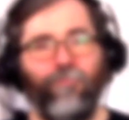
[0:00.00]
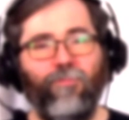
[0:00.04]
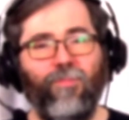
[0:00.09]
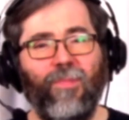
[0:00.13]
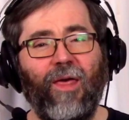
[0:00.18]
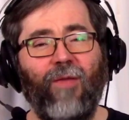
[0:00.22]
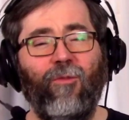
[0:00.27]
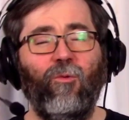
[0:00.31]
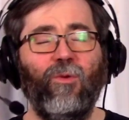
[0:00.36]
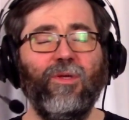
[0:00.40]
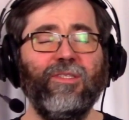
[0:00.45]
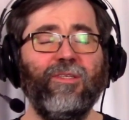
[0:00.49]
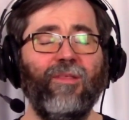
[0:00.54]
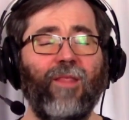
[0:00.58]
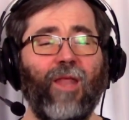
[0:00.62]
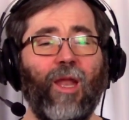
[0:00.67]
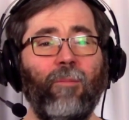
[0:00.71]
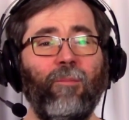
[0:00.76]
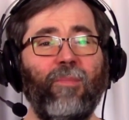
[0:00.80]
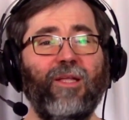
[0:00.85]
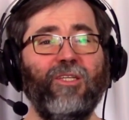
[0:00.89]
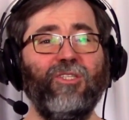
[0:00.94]
Now, the reason
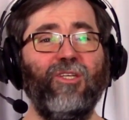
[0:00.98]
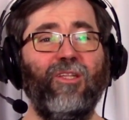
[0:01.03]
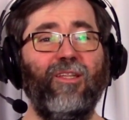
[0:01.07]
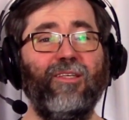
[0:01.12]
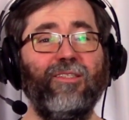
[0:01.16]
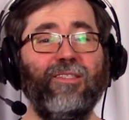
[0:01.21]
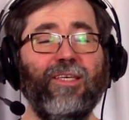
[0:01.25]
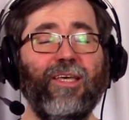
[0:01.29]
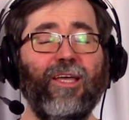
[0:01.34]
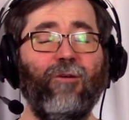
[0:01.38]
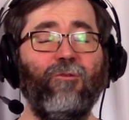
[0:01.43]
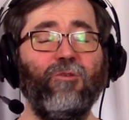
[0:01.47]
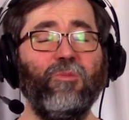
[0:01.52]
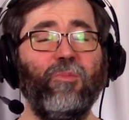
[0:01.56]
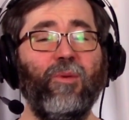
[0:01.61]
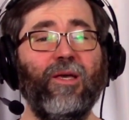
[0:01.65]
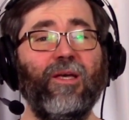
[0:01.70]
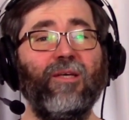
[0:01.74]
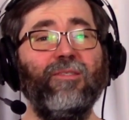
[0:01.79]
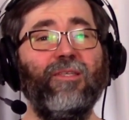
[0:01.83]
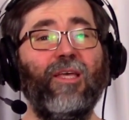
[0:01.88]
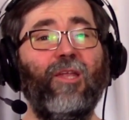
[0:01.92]
that I'm mentioning this here is
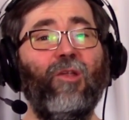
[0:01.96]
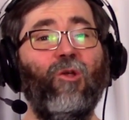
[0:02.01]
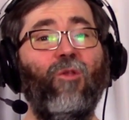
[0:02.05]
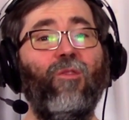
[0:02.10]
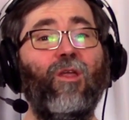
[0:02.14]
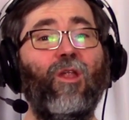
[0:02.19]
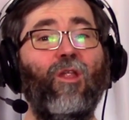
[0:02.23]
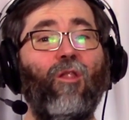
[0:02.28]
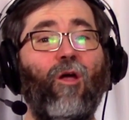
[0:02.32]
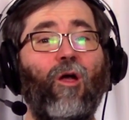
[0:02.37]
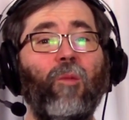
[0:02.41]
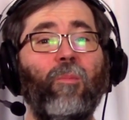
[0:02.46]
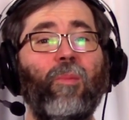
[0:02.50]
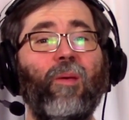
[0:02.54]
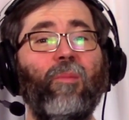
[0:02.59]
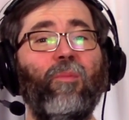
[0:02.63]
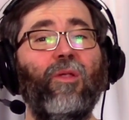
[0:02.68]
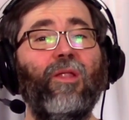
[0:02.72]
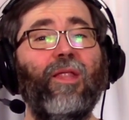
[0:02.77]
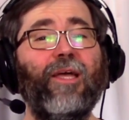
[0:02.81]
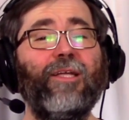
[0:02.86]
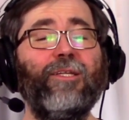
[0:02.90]
because I know that a lot of
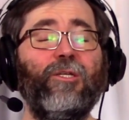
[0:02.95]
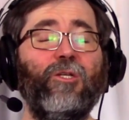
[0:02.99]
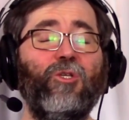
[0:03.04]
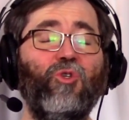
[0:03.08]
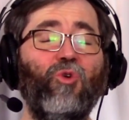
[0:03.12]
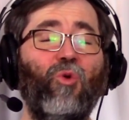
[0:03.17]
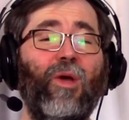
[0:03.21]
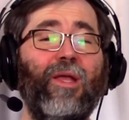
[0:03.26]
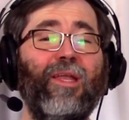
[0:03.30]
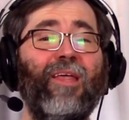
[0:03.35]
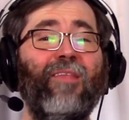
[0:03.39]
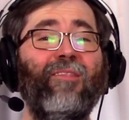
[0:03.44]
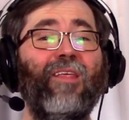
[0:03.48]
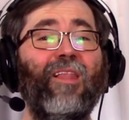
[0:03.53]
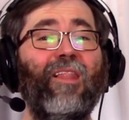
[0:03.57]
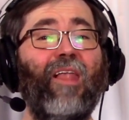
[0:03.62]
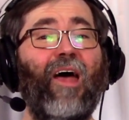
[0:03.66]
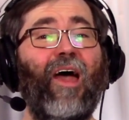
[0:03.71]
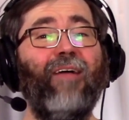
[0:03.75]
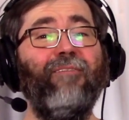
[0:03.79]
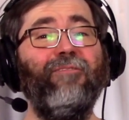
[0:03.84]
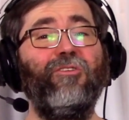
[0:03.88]
people like to join in the
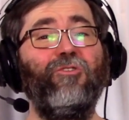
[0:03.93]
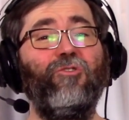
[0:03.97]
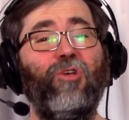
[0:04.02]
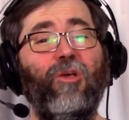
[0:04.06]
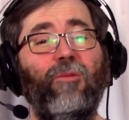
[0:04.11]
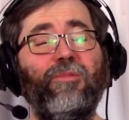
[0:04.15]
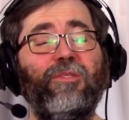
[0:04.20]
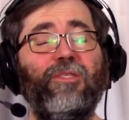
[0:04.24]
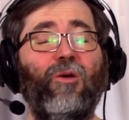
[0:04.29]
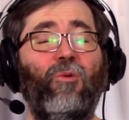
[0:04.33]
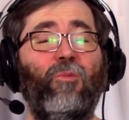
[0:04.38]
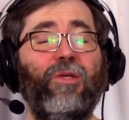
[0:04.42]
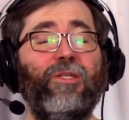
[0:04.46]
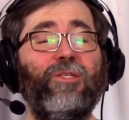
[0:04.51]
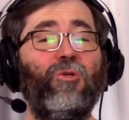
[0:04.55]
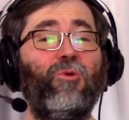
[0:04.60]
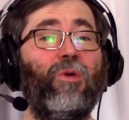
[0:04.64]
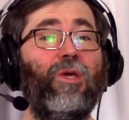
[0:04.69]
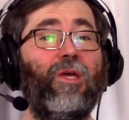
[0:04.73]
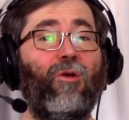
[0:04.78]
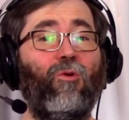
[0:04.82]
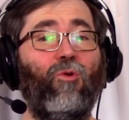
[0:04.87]
live streams that we
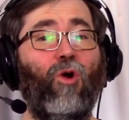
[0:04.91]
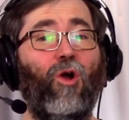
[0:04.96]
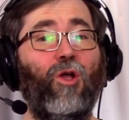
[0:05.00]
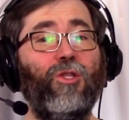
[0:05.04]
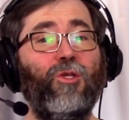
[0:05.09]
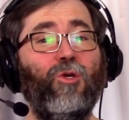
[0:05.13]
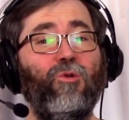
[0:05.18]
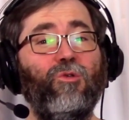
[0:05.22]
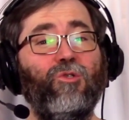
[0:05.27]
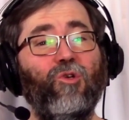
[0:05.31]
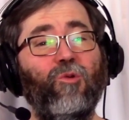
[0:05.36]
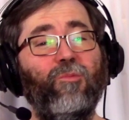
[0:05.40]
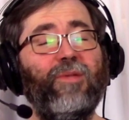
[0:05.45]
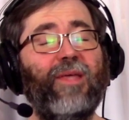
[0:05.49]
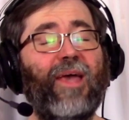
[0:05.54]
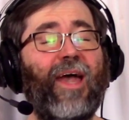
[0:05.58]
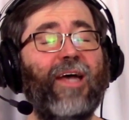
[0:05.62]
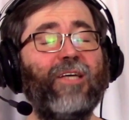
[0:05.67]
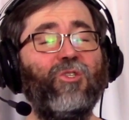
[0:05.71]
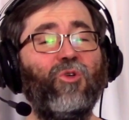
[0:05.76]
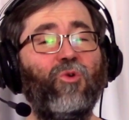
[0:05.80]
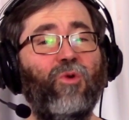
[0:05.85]
do here on YouTube
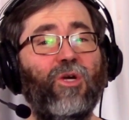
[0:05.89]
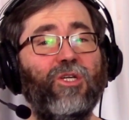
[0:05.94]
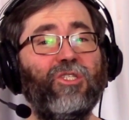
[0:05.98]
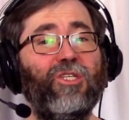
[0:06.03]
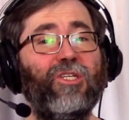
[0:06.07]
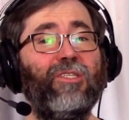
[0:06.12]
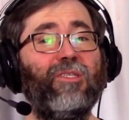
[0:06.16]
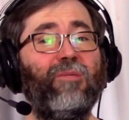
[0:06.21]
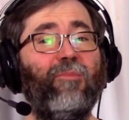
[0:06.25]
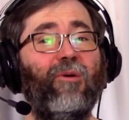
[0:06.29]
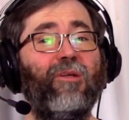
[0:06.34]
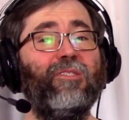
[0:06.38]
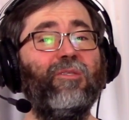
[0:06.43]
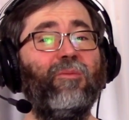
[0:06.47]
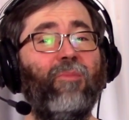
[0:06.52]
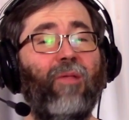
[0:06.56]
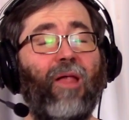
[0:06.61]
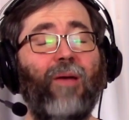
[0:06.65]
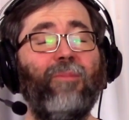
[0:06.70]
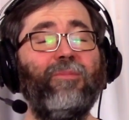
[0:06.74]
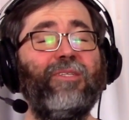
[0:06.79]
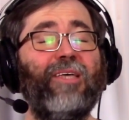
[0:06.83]
to ask questions about
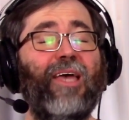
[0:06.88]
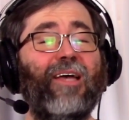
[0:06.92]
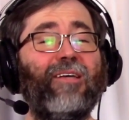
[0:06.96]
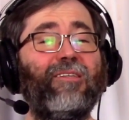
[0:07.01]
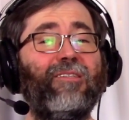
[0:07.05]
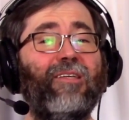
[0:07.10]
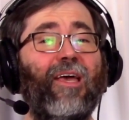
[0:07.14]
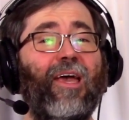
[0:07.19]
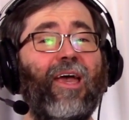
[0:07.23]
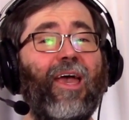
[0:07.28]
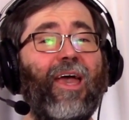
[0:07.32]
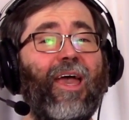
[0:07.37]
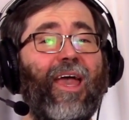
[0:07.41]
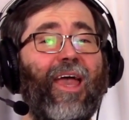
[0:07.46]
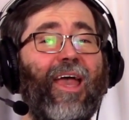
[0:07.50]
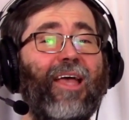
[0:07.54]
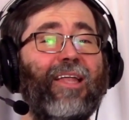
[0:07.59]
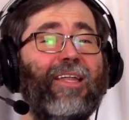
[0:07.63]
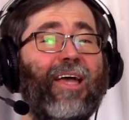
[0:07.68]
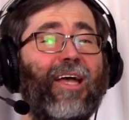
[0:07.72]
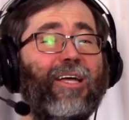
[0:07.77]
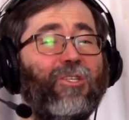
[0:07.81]
Sublime Text,
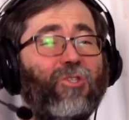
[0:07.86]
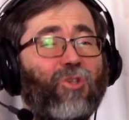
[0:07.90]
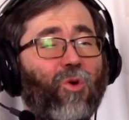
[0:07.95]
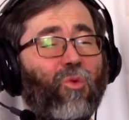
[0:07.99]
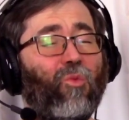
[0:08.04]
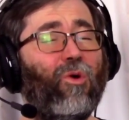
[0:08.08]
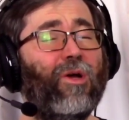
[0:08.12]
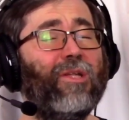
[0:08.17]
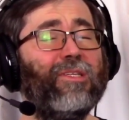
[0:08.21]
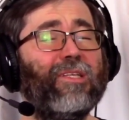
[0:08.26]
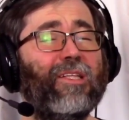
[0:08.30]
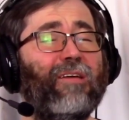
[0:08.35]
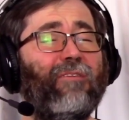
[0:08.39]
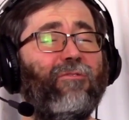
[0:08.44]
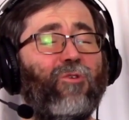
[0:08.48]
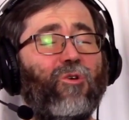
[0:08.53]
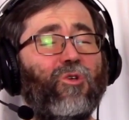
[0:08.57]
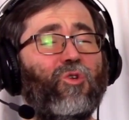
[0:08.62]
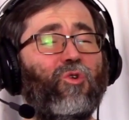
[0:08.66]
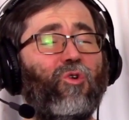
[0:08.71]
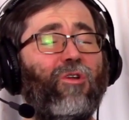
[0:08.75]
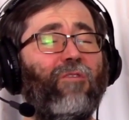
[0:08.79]
and I don't want to leave
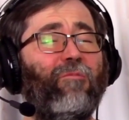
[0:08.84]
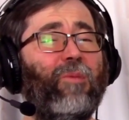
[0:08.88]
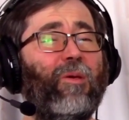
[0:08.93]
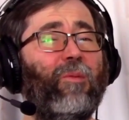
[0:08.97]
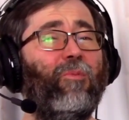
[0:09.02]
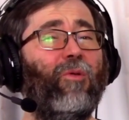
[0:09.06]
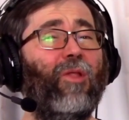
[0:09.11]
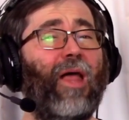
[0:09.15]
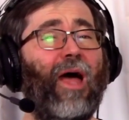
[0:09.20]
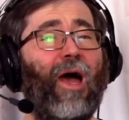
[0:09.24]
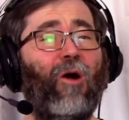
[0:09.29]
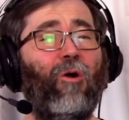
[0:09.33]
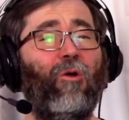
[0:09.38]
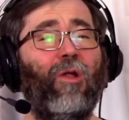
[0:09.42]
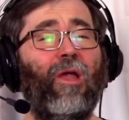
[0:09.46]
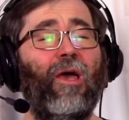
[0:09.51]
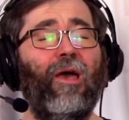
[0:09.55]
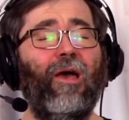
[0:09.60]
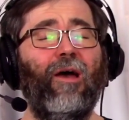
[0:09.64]
those sort of people out